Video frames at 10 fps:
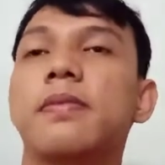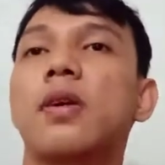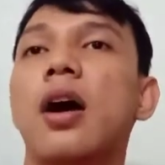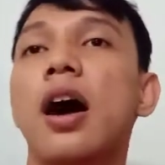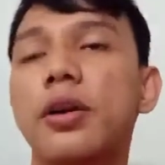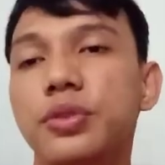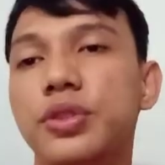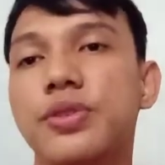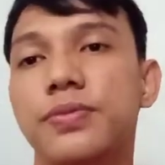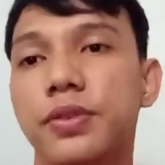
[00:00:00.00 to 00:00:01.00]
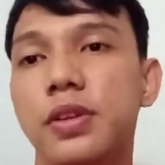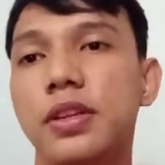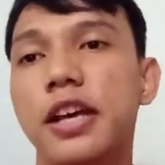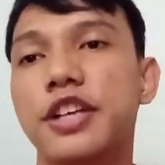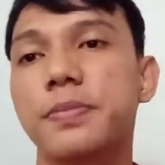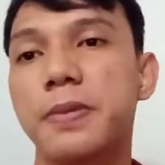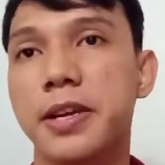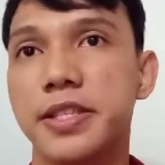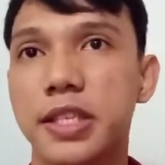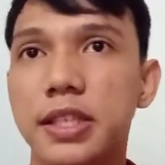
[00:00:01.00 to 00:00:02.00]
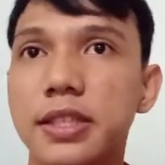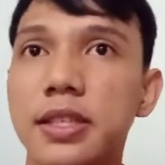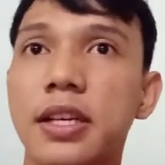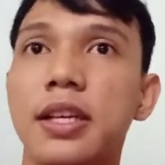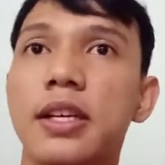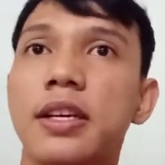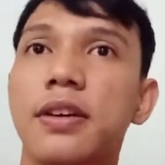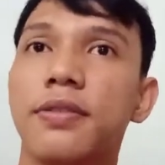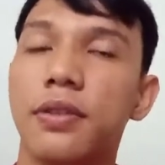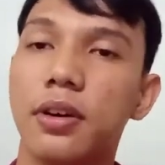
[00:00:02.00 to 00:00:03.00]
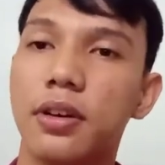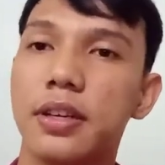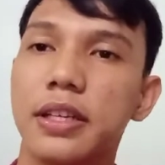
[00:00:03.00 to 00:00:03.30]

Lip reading: how to use full expression for